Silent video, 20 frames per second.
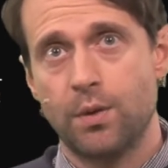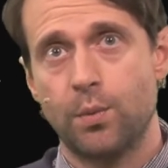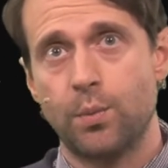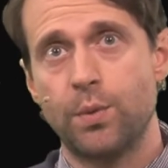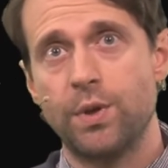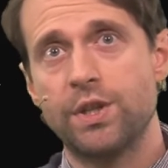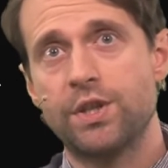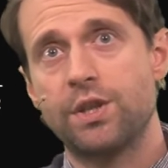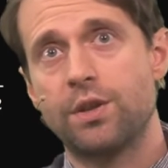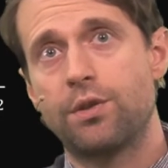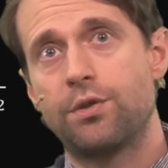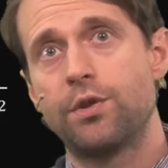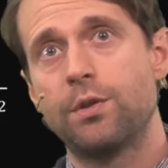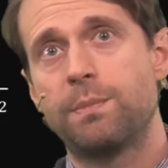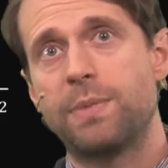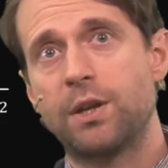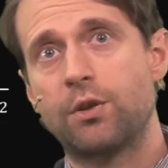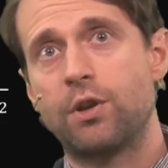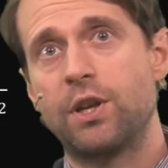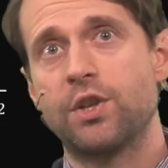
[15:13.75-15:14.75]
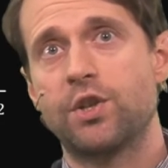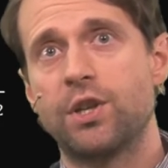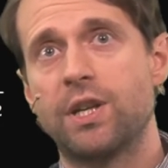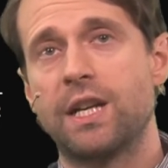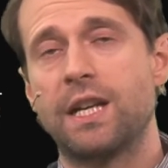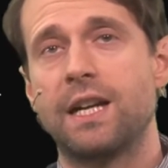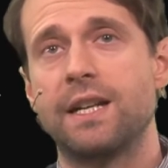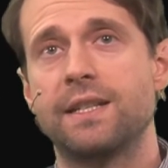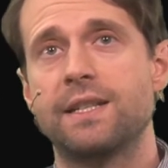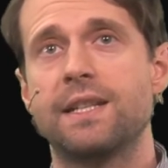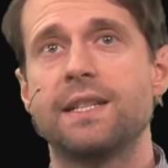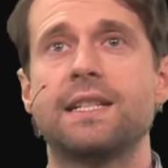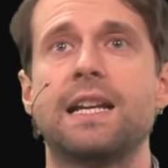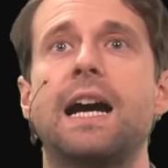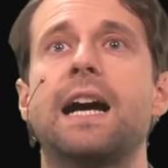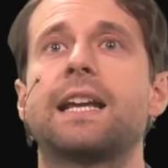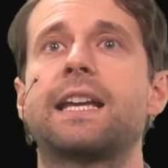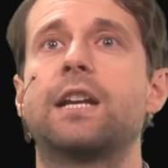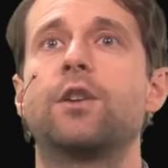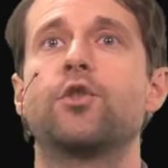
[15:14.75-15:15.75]
which through percolation analysis,
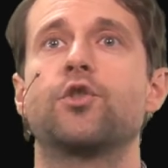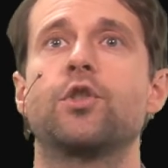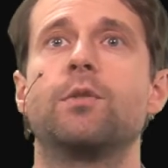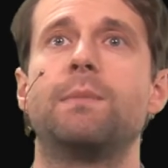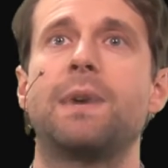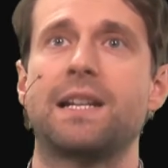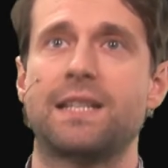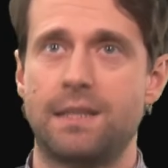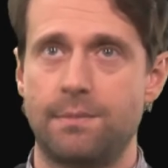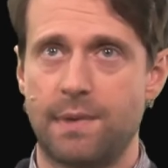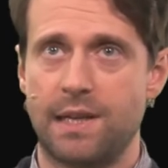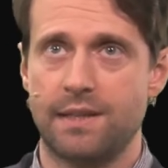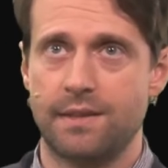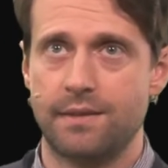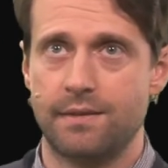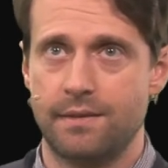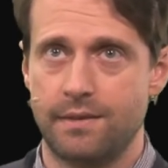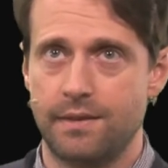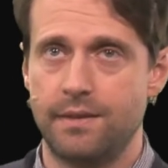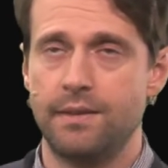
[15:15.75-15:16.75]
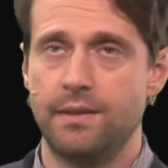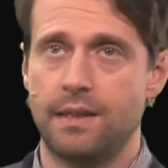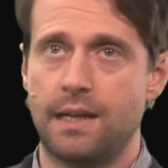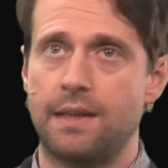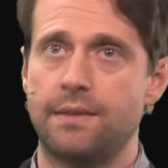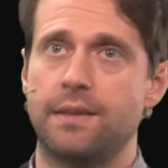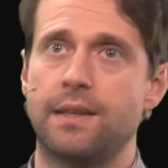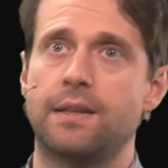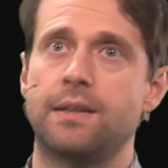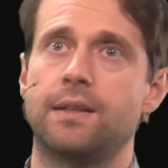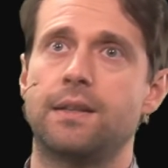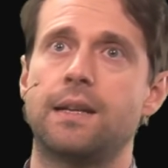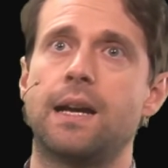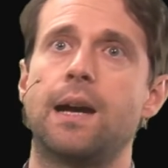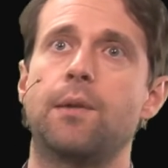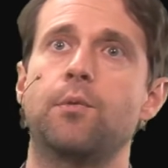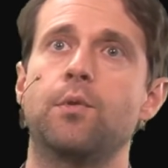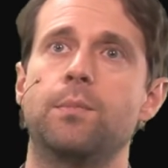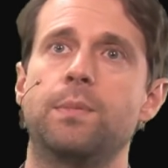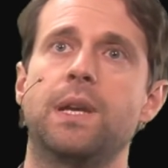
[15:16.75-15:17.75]
I can also maximize. And then
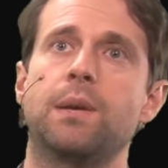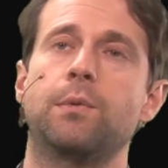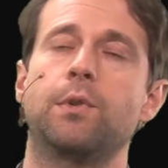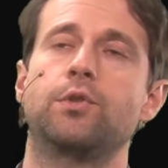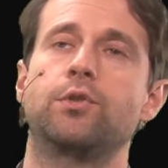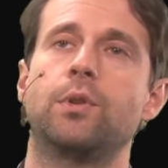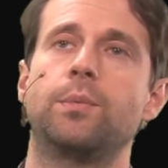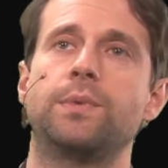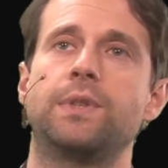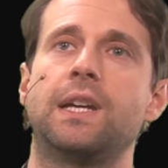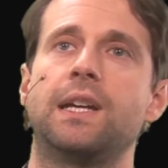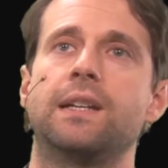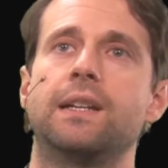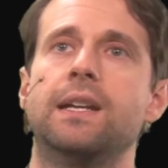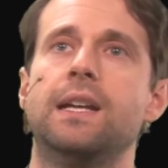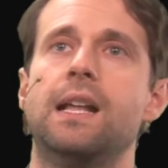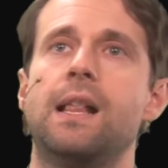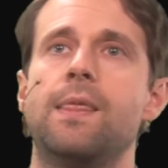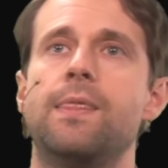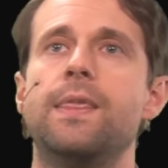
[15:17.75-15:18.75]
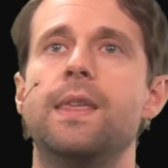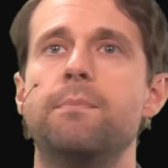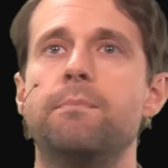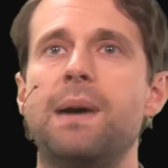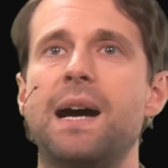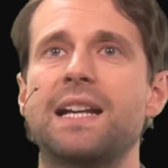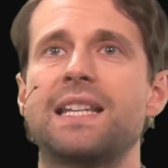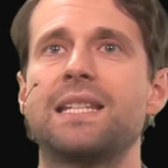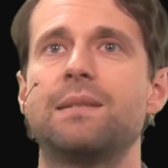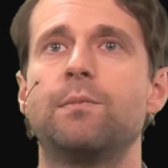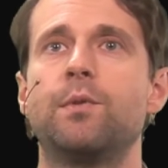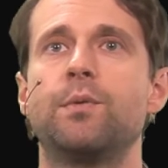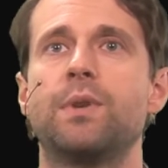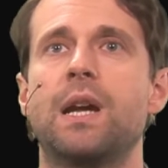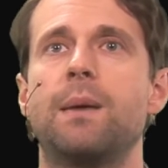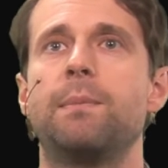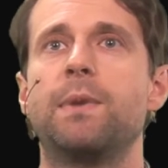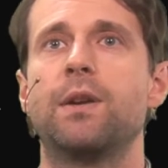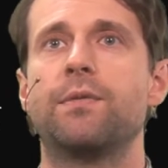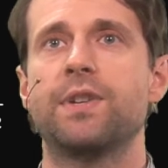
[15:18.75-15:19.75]
I will be able to obtain the maximum
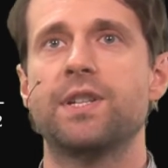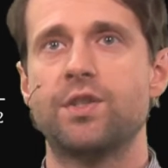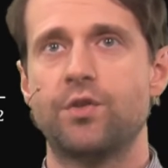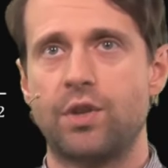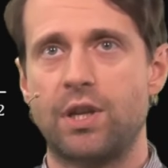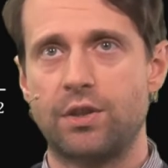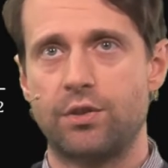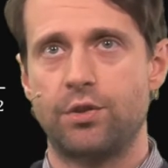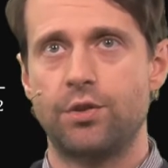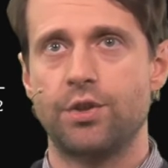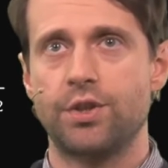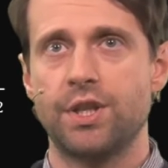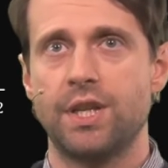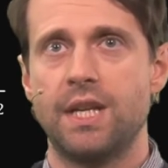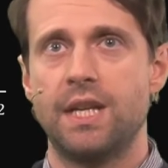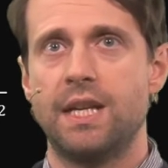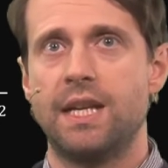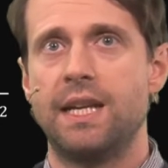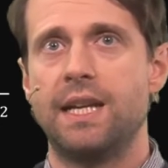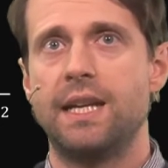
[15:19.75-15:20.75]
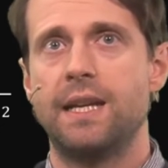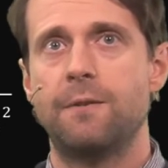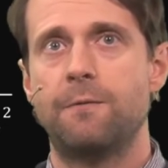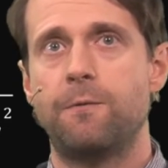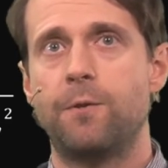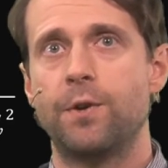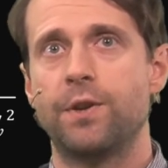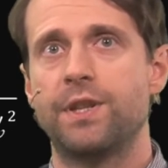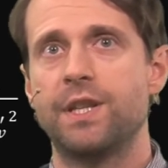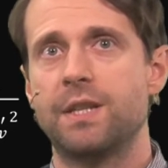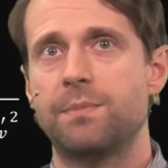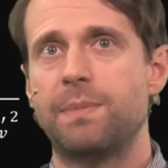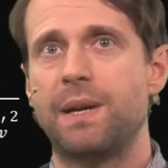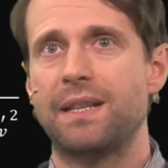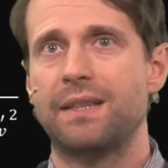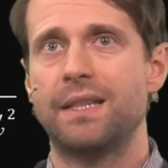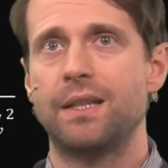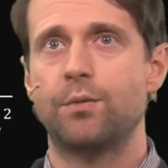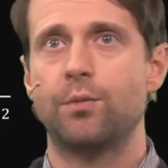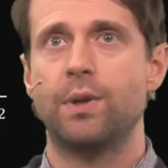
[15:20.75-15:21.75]
number of extractors for this
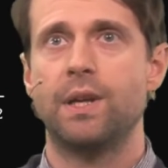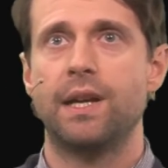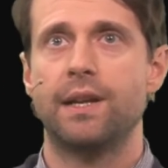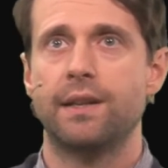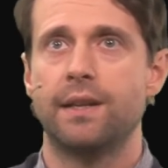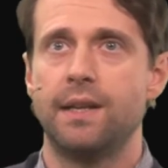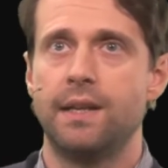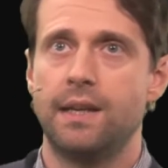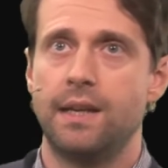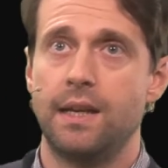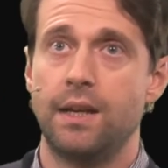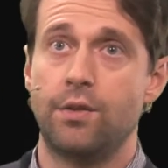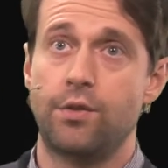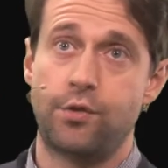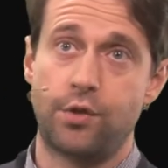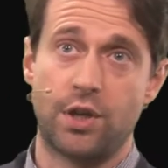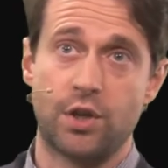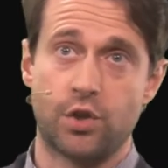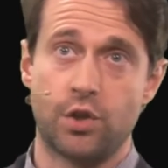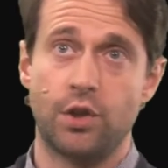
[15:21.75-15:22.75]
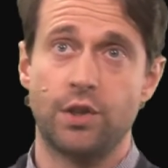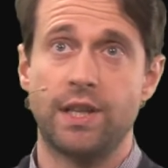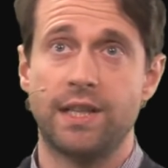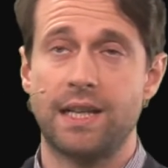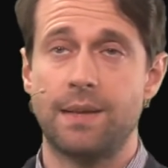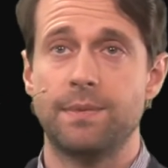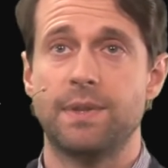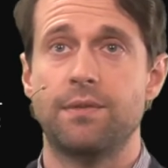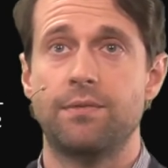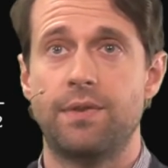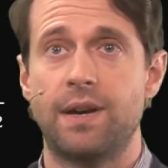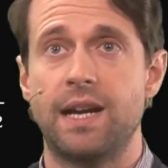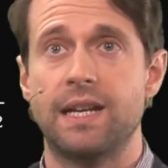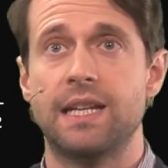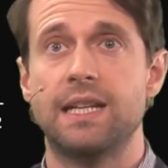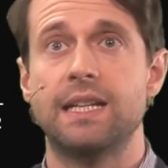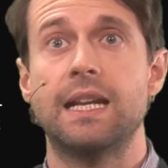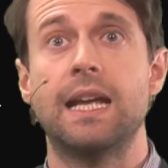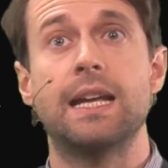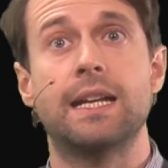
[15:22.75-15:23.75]
particular threshold that I'm
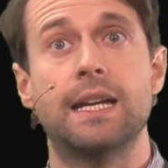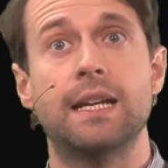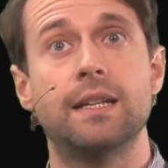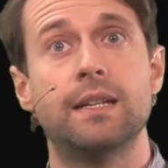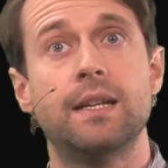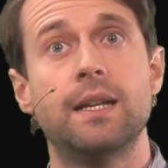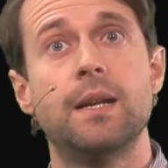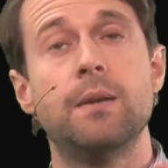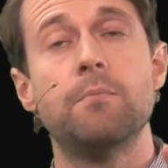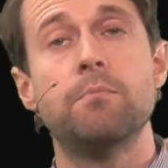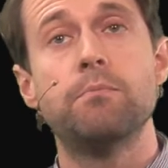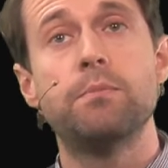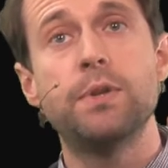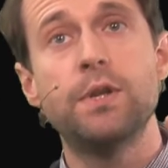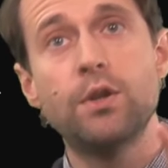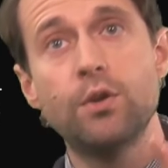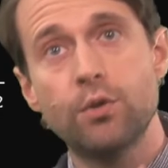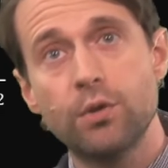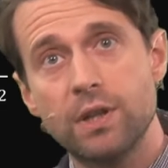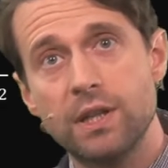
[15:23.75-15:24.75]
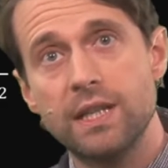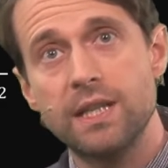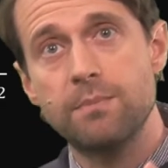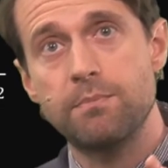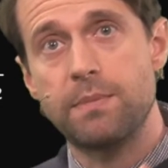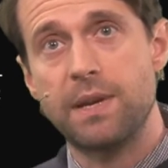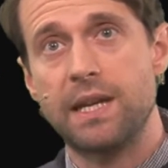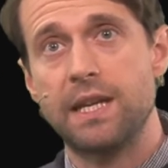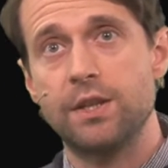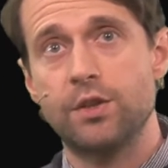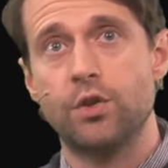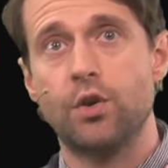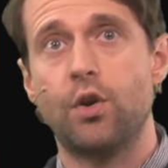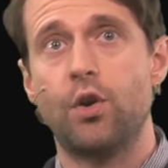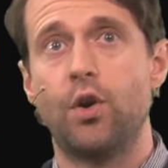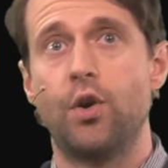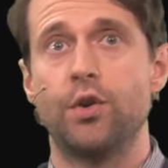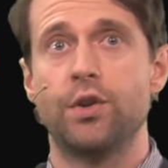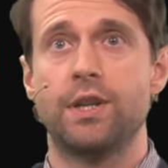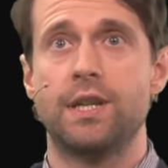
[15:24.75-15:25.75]
defining, again, purely based
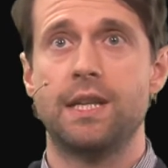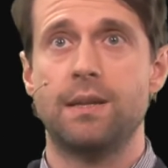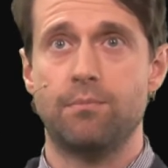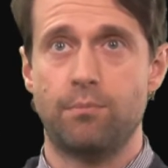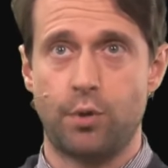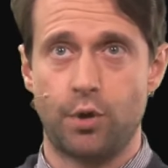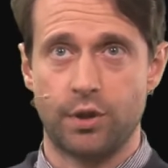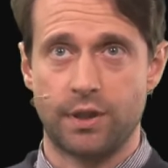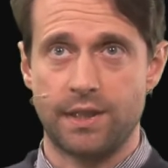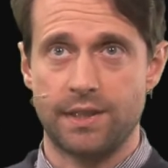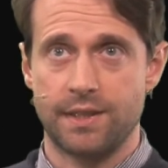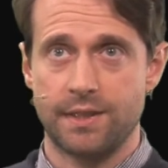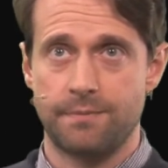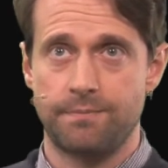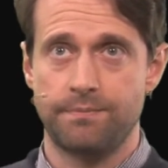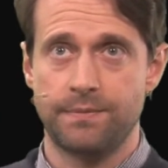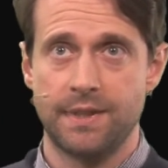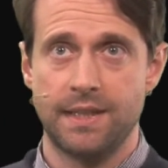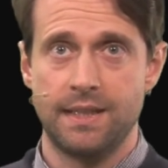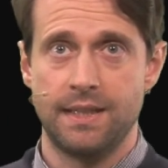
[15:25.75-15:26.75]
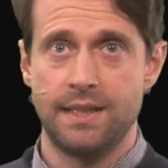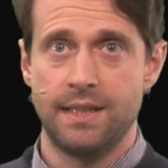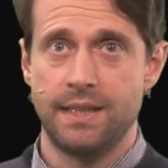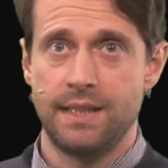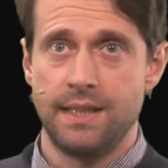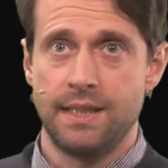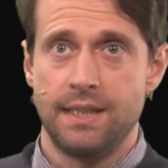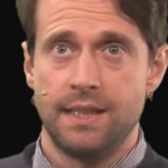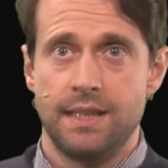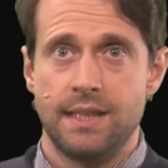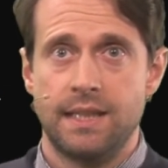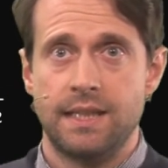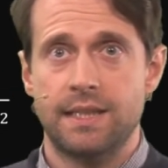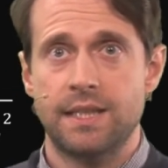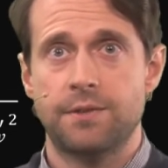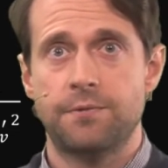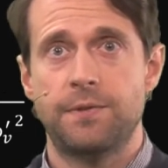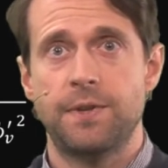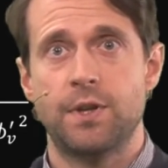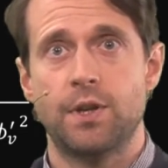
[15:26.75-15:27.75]
on importance. In
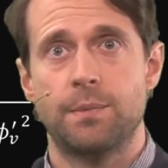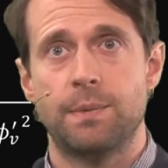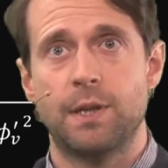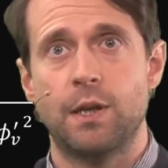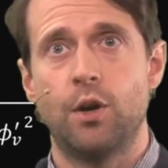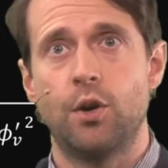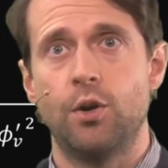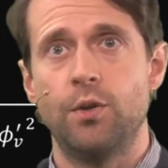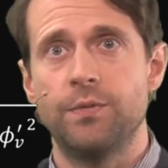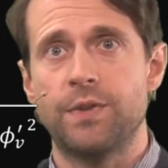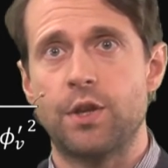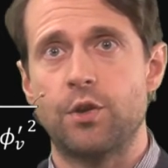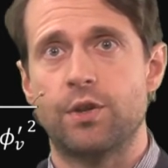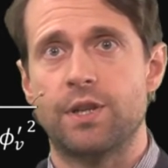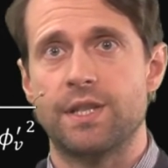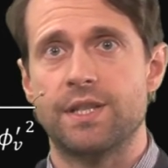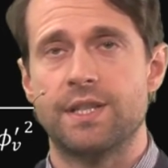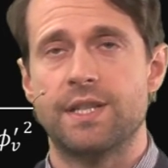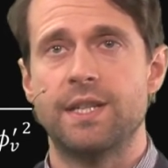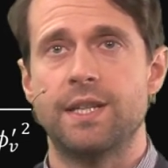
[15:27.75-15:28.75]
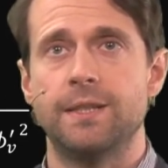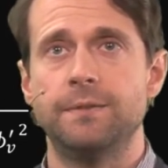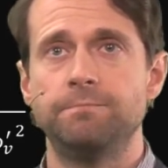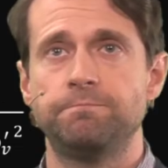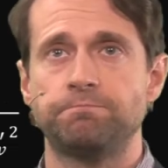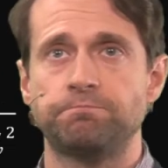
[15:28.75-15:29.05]
this figure below that you can see,